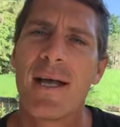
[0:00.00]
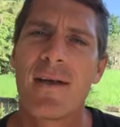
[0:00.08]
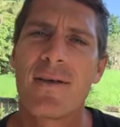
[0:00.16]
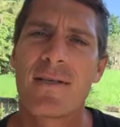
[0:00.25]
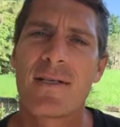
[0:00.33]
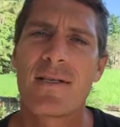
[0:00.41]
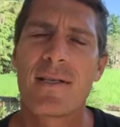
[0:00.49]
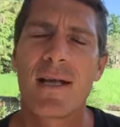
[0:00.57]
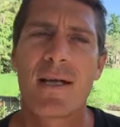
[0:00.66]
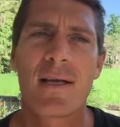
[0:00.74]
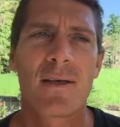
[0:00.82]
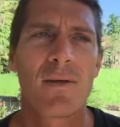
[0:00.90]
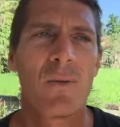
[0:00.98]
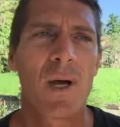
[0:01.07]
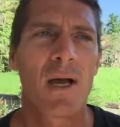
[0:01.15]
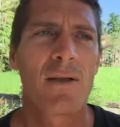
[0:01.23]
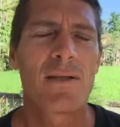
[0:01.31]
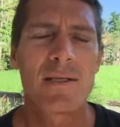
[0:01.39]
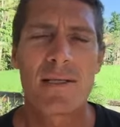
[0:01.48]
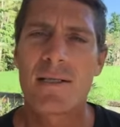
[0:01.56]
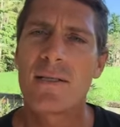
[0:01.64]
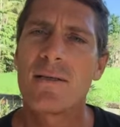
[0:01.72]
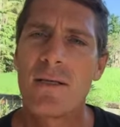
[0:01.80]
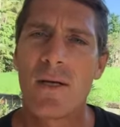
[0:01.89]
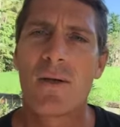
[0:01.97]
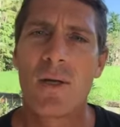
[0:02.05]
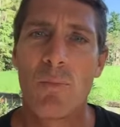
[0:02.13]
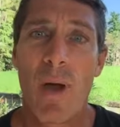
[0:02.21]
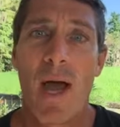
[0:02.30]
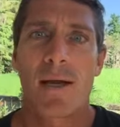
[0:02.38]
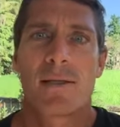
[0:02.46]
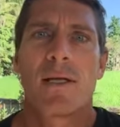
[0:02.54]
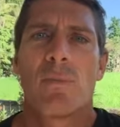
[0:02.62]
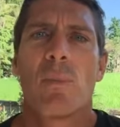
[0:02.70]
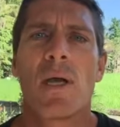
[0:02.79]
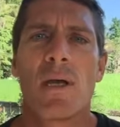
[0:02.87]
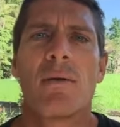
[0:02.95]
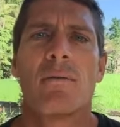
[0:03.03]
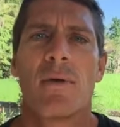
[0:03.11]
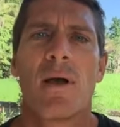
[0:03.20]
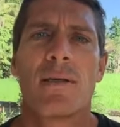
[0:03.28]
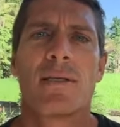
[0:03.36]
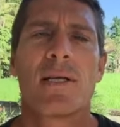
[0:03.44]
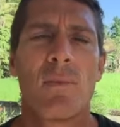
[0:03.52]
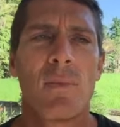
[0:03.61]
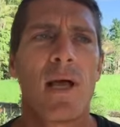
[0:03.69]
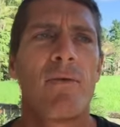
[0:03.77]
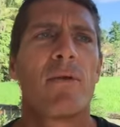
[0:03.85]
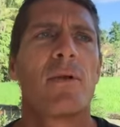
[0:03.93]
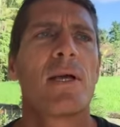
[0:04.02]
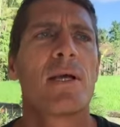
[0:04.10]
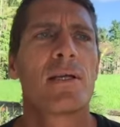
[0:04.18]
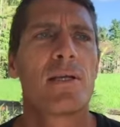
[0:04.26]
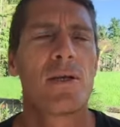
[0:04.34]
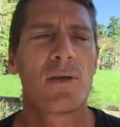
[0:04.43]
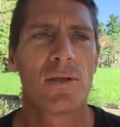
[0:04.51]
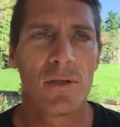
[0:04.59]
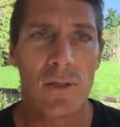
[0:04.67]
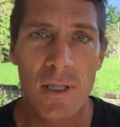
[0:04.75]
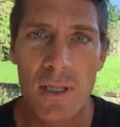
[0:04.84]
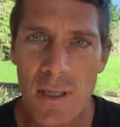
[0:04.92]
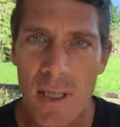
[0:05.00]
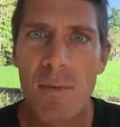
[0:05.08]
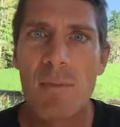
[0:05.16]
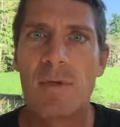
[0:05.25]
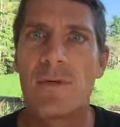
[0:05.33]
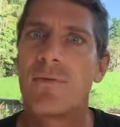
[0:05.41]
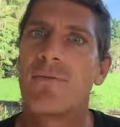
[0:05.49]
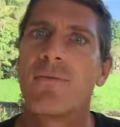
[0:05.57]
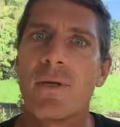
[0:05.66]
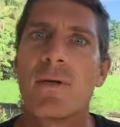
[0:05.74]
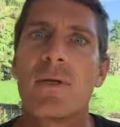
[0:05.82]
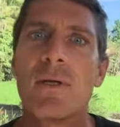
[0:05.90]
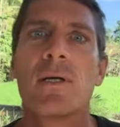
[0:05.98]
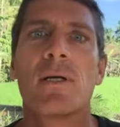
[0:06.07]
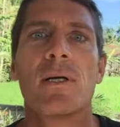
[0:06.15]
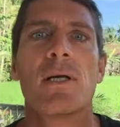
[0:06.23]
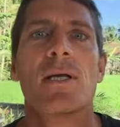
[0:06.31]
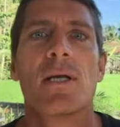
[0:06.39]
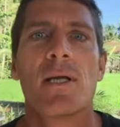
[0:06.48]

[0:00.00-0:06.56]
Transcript: I was just like, wow, this is impacting me on some level, to look at them and to feel their